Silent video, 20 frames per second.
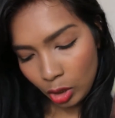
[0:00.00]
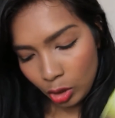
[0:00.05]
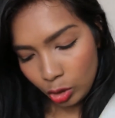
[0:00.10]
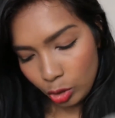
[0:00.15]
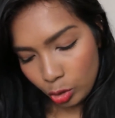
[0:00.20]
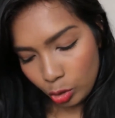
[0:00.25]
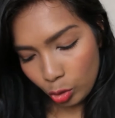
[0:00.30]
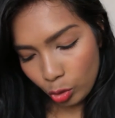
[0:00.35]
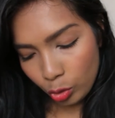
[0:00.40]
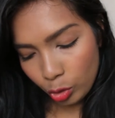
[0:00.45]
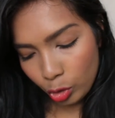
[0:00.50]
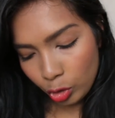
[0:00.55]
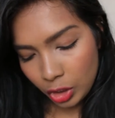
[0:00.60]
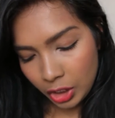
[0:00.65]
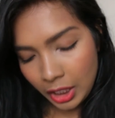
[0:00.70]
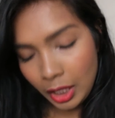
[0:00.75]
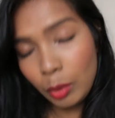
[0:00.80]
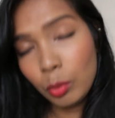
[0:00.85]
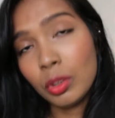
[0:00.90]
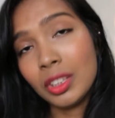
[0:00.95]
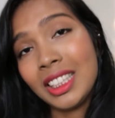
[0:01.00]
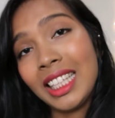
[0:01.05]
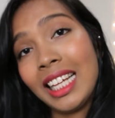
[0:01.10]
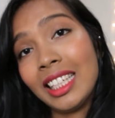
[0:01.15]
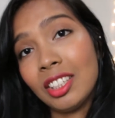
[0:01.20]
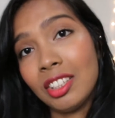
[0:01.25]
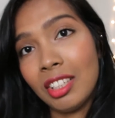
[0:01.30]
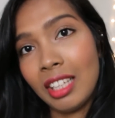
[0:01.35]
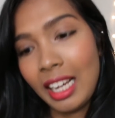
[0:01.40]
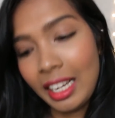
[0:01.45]
So your skin will
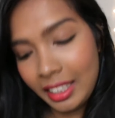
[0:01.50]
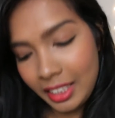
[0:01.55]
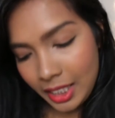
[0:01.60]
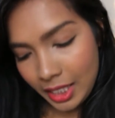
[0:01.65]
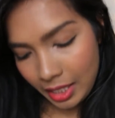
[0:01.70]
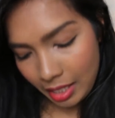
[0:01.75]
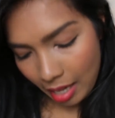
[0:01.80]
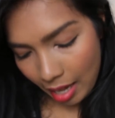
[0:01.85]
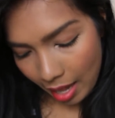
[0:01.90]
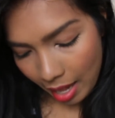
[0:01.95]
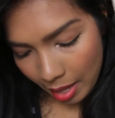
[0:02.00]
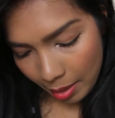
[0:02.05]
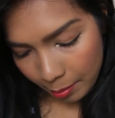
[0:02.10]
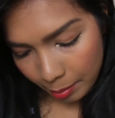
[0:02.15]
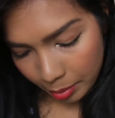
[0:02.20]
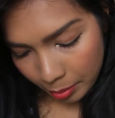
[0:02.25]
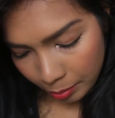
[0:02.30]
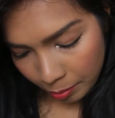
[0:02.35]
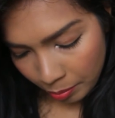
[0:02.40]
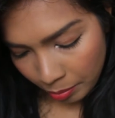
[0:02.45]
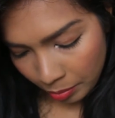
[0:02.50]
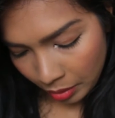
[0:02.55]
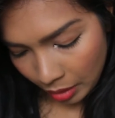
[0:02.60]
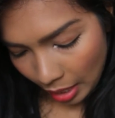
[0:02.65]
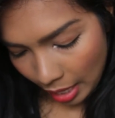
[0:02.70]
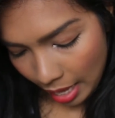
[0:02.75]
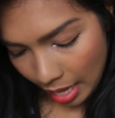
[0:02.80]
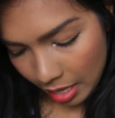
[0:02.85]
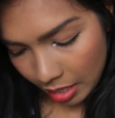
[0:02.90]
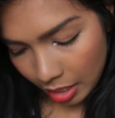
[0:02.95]
start to lighten up
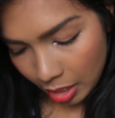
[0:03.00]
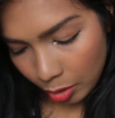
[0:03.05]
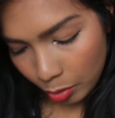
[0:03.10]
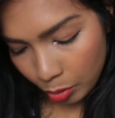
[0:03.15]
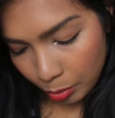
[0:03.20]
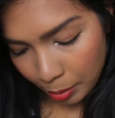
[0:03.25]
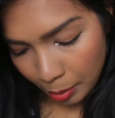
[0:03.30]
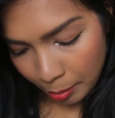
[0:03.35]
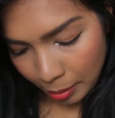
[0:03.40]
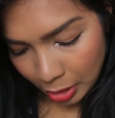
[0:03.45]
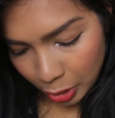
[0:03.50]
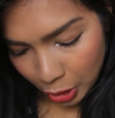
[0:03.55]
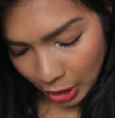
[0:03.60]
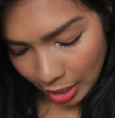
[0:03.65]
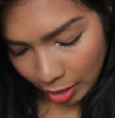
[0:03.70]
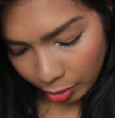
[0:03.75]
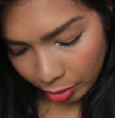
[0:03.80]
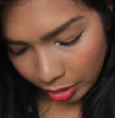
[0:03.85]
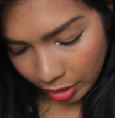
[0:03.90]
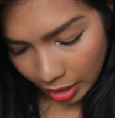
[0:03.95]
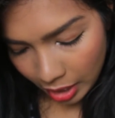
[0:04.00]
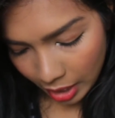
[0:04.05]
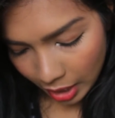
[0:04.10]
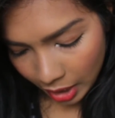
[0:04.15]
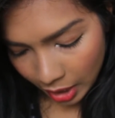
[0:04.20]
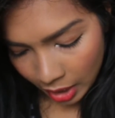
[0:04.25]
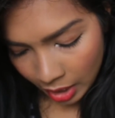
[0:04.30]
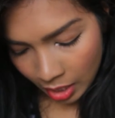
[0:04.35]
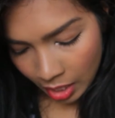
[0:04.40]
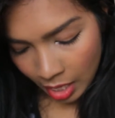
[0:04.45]
and it will be much healthier.